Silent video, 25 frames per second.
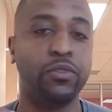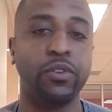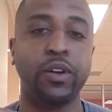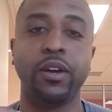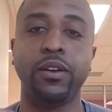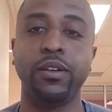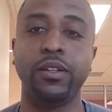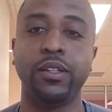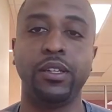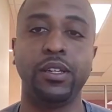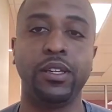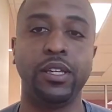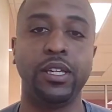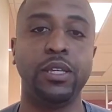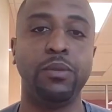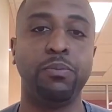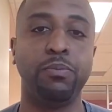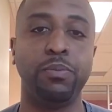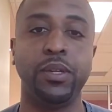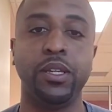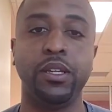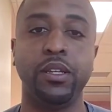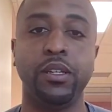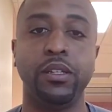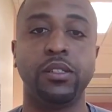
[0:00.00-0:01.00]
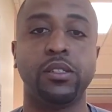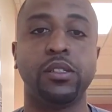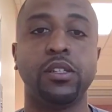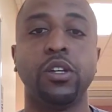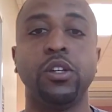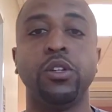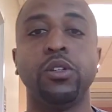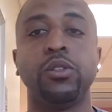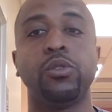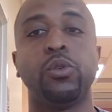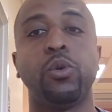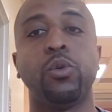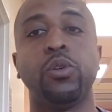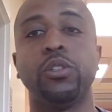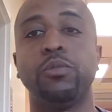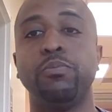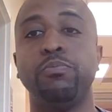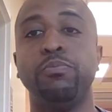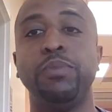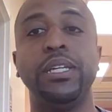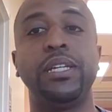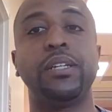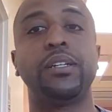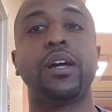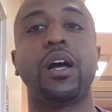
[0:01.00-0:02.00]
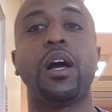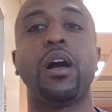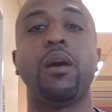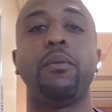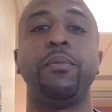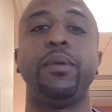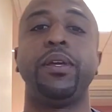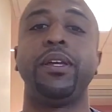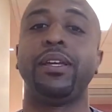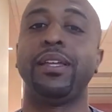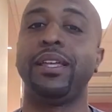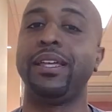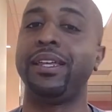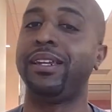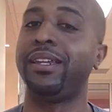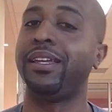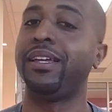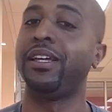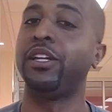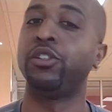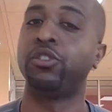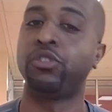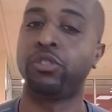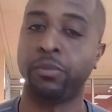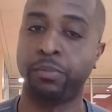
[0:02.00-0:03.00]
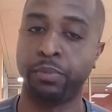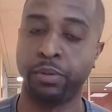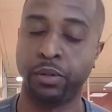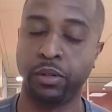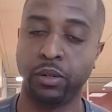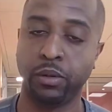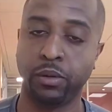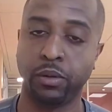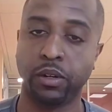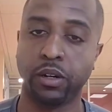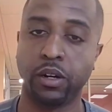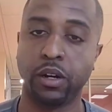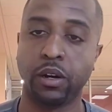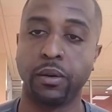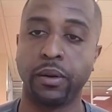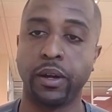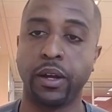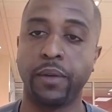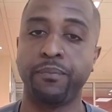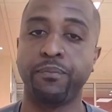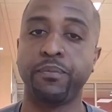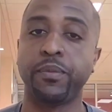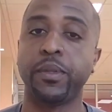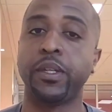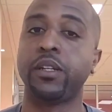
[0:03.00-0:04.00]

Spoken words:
very key piece towards becoming an entrepreneur. All right.